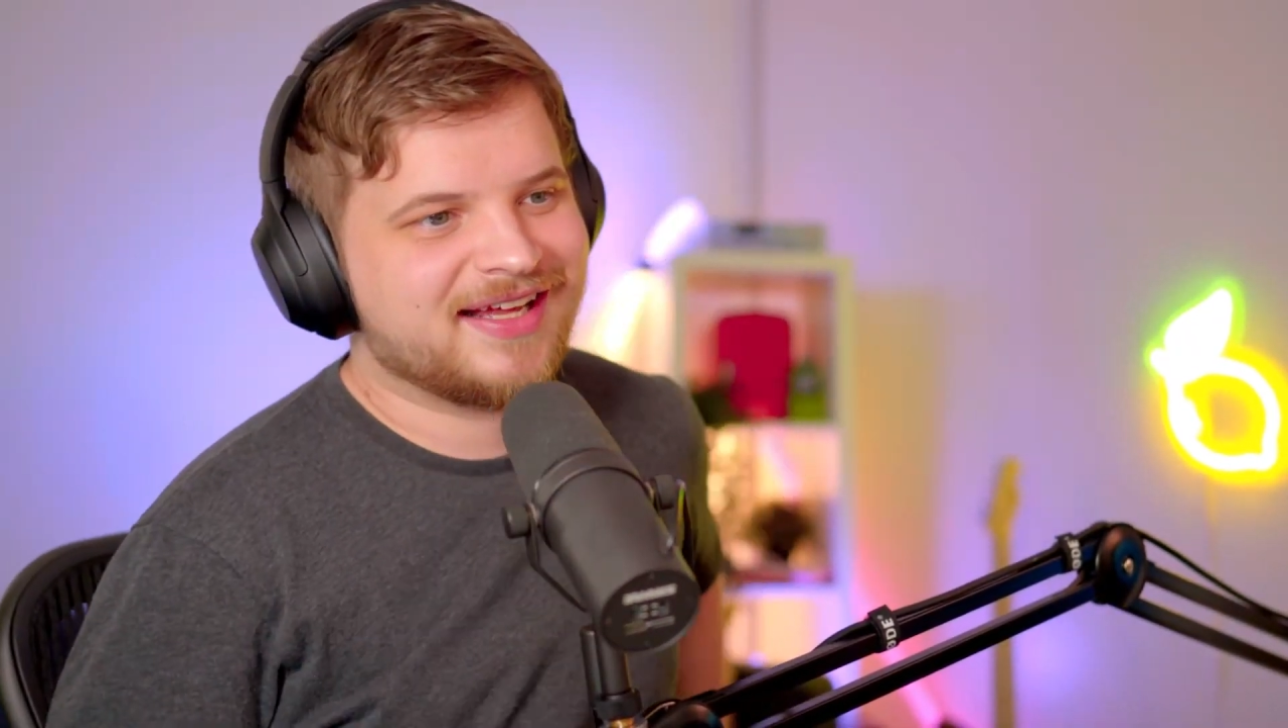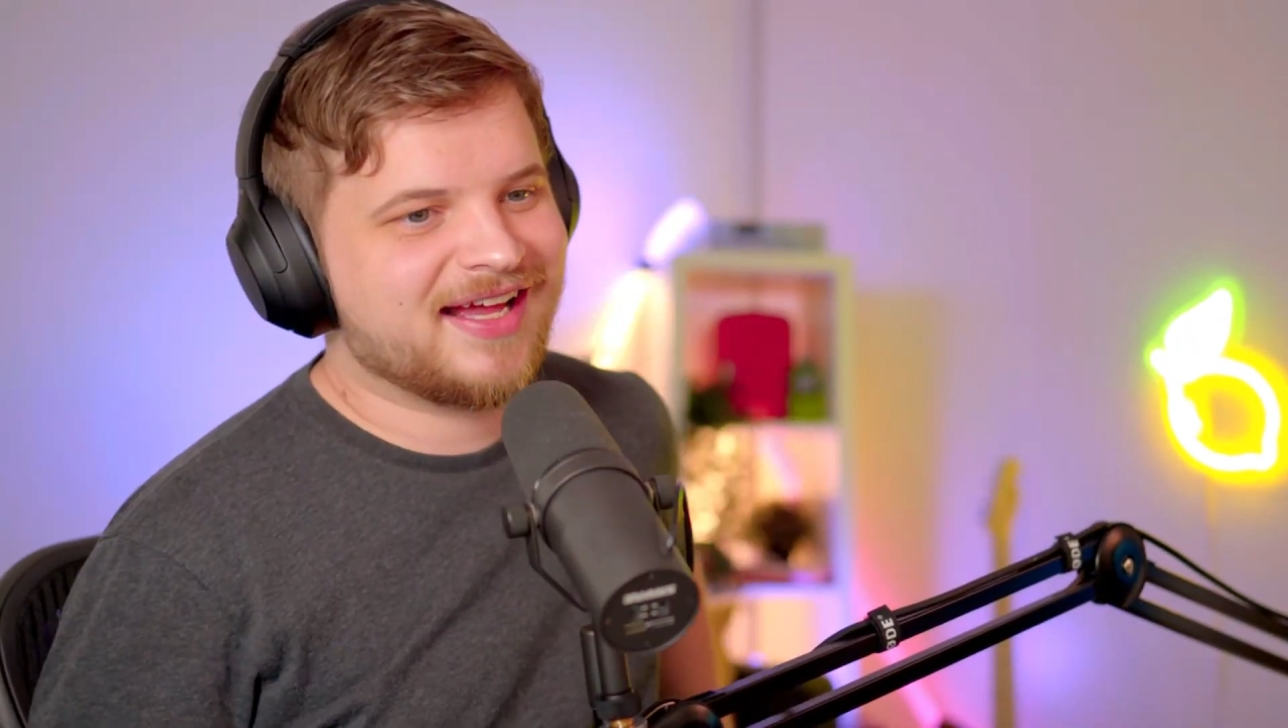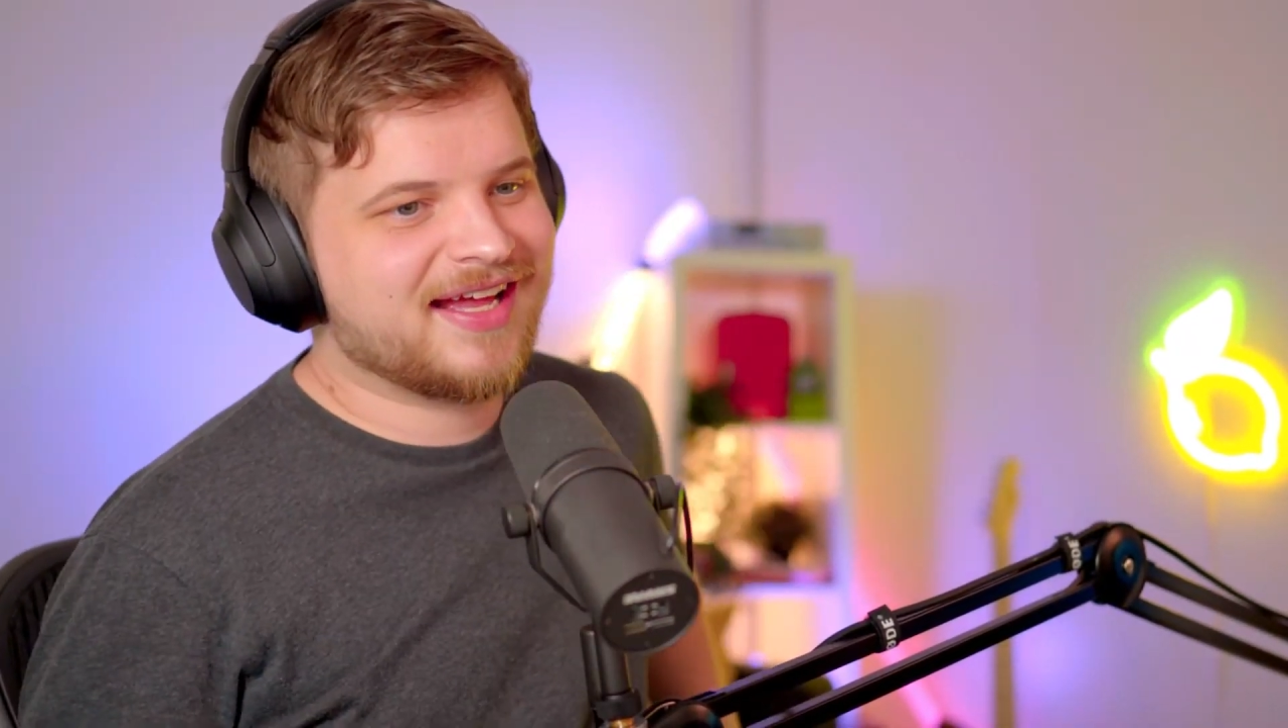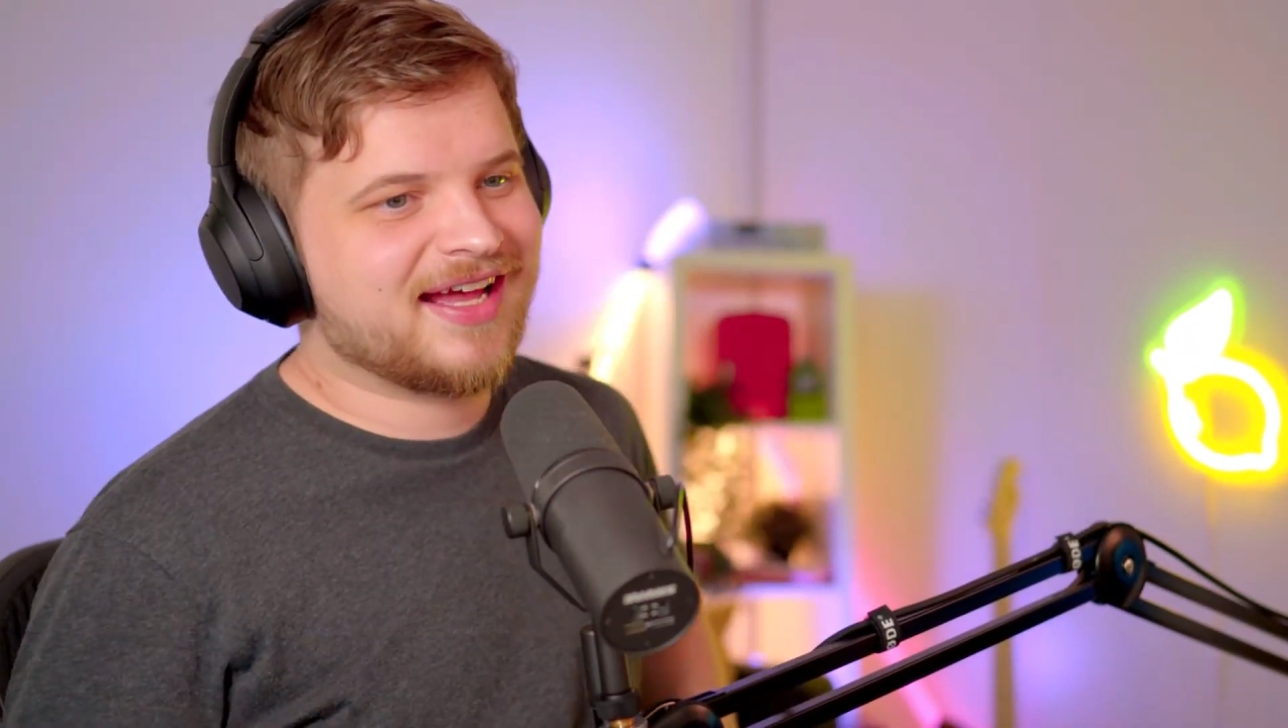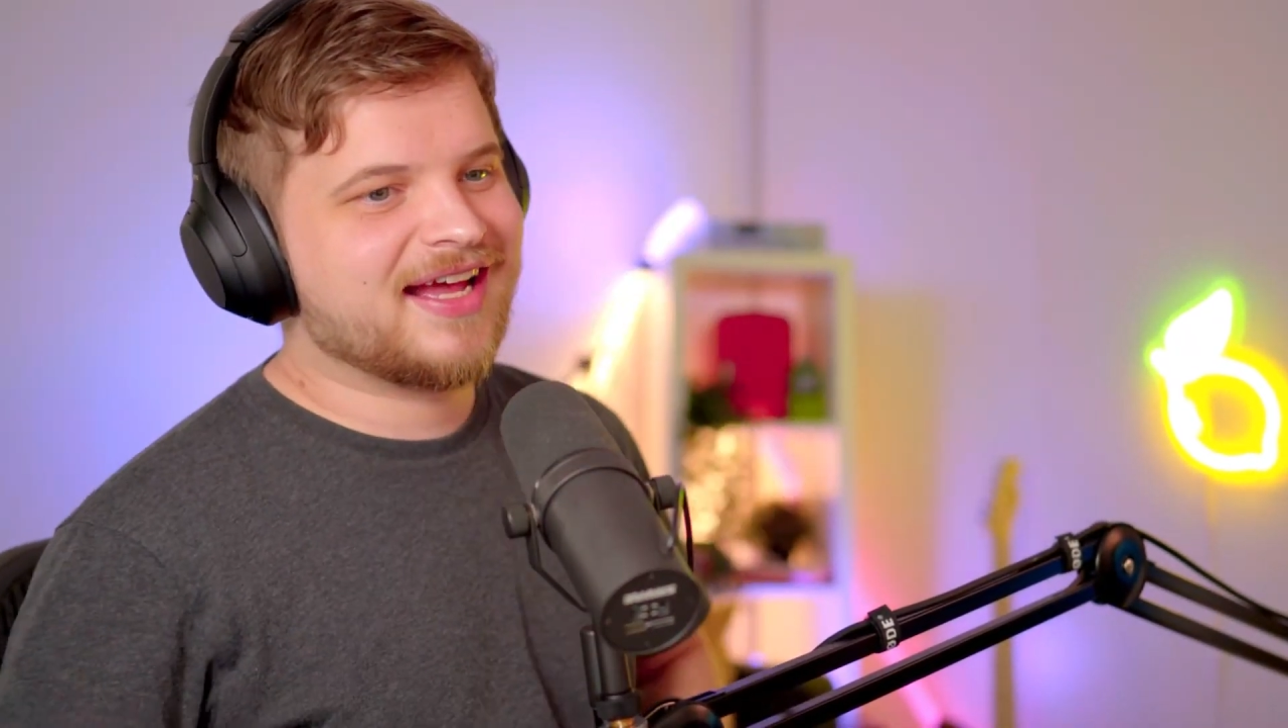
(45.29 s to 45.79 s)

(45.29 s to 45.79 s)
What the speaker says: it.